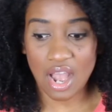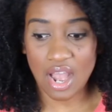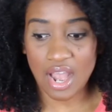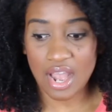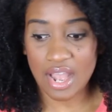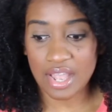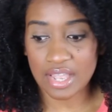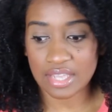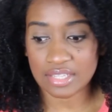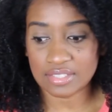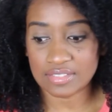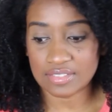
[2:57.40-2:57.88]

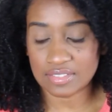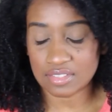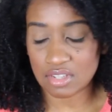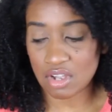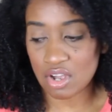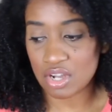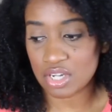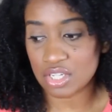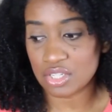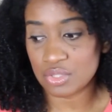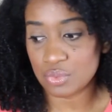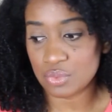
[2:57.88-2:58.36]
I
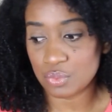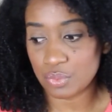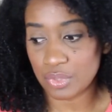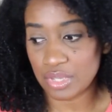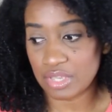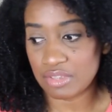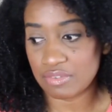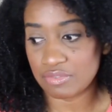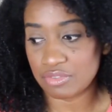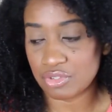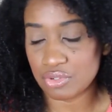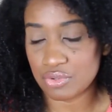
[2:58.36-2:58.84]
started
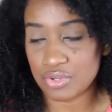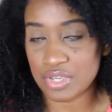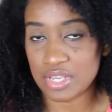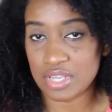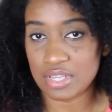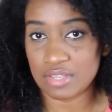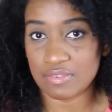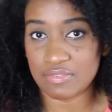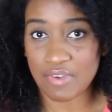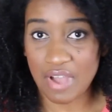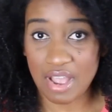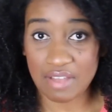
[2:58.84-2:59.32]
with
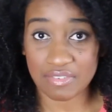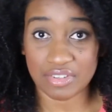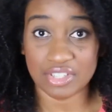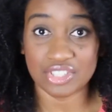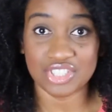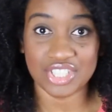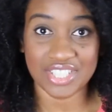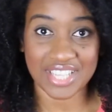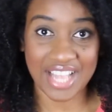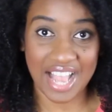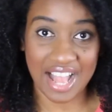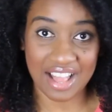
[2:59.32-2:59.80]
doing
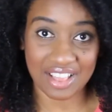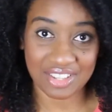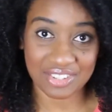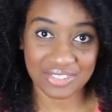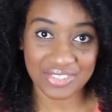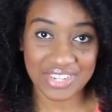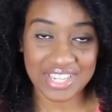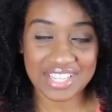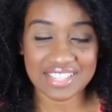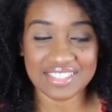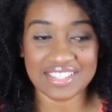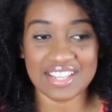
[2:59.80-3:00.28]
500
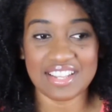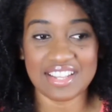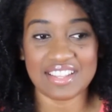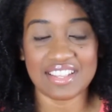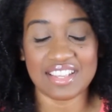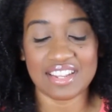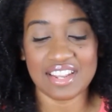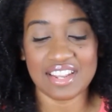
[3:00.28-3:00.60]
calories, and